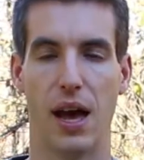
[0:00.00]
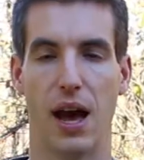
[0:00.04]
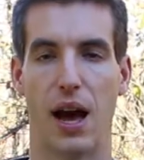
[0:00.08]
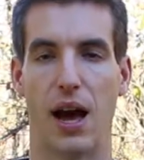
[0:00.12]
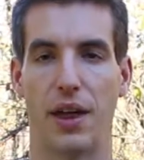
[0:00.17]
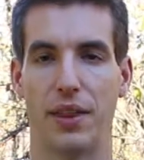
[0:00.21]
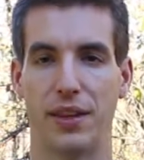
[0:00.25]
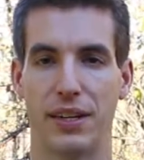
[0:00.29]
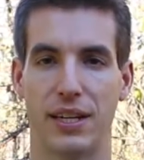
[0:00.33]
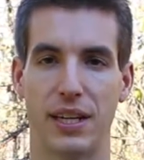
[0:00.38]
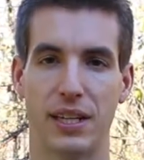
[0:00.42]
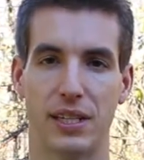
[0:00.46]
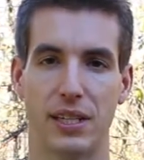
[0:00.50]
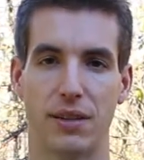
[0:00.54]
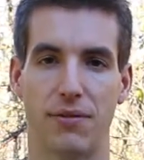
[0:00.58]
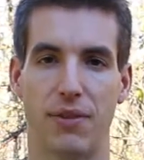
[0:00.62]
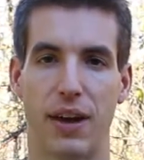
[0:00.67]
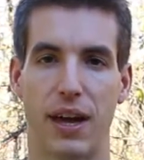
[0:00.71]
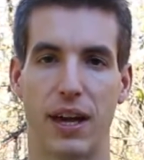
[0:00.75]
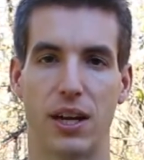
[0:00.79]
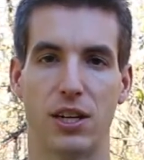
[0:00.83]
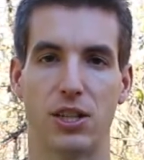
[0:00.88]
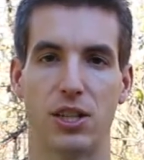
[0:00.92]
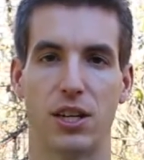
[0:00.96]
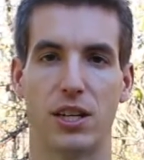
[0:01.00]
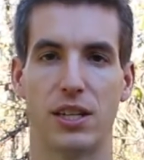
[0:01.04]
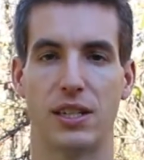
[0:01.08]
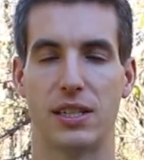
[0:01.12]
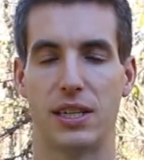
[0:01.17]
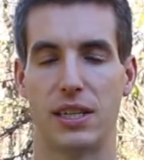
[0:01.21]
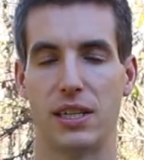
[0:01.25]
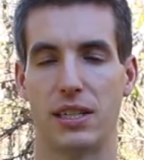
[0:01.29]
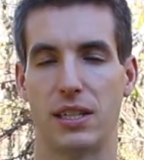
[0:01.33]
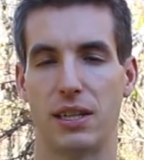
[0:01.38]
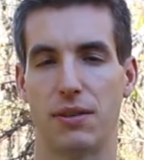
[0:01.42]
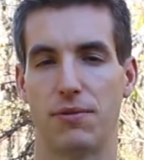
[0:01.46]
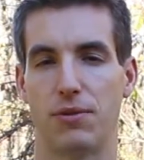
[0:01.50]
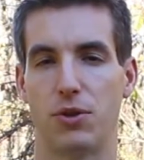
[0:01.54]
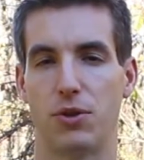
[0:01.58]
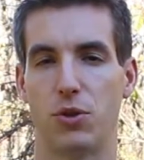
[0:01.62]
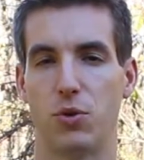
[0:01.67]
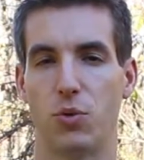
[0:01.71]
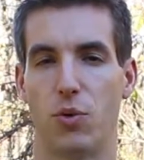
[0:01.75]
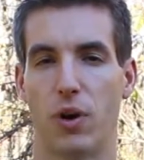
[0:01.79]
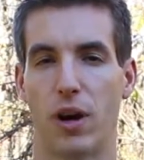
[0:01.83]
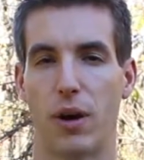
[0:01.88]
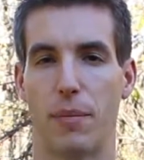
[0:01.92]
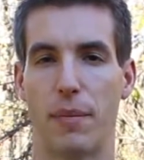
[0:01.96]
The disadvantage is if
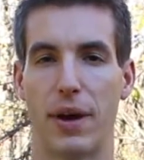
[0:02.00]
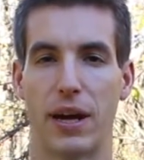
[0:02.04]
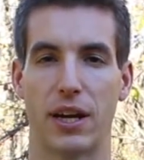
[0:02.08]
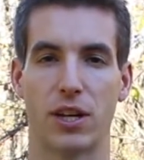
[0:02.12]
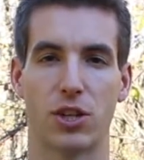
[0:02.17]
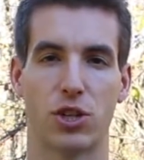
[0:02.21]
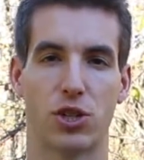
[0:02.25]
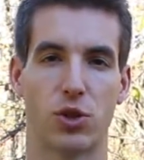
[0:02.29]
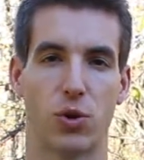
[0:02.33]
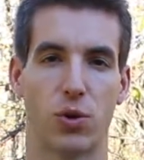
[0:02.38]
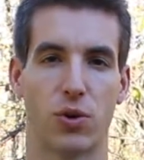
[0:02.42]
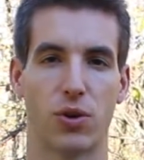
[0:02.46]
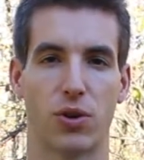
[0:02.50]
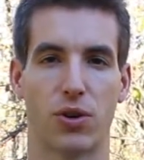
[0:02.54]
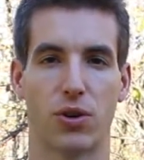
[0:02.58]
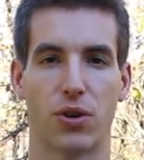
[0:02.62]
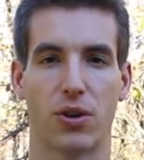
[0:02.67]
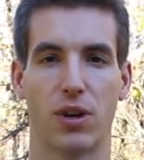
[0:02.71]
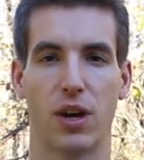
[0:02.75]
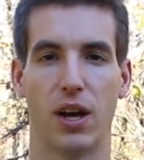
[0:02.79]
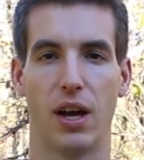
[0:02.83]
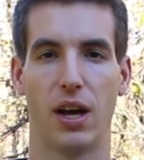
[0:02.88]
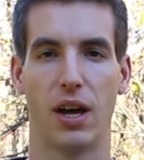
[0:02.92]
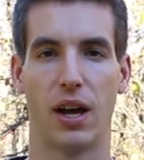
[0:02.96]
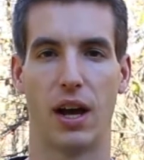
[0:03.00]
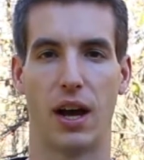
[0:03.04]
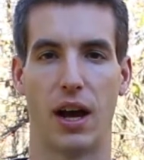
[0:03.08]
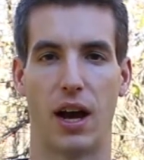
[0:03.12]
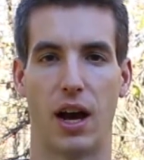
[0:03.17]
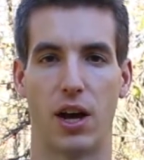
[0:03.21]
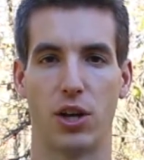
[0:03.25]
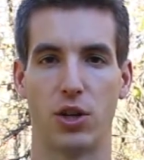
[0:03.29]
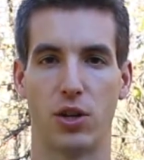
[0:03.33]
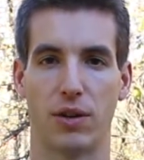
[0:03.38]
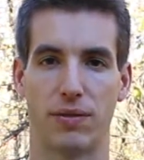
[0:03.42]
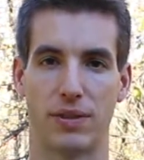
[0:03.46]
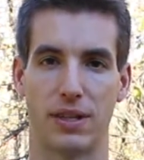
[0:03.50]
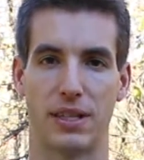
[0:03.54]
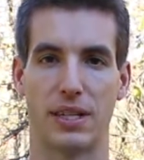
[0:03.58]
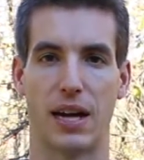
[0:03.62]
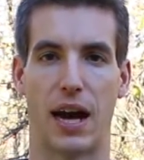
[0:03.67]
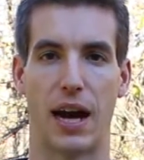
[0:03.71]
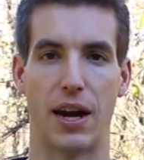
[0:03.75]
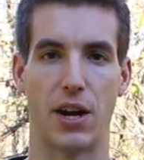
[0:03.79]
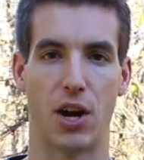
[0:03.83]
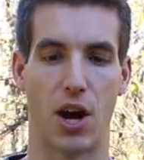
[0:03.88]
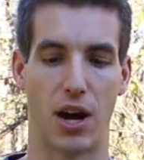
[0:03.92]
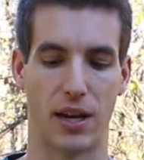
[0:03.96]
you want to make it shorter, you have to
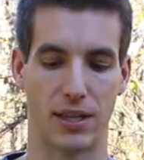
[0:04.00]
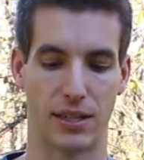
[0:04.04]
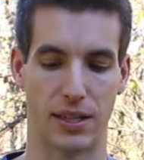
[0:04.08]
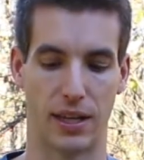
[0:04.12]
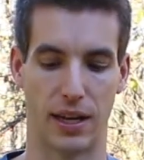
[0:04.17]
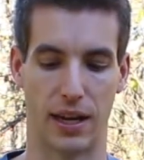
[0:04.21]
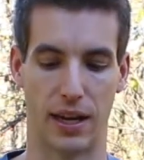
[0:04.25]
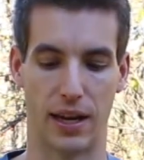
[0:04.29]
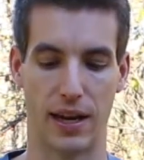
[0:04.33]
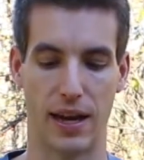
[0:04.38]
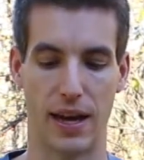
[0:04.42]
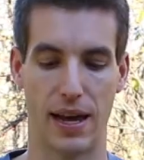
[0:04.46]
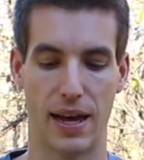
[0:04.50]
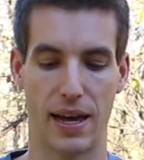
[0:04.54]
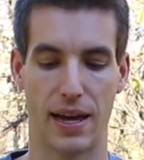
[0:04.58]
tie knots in it.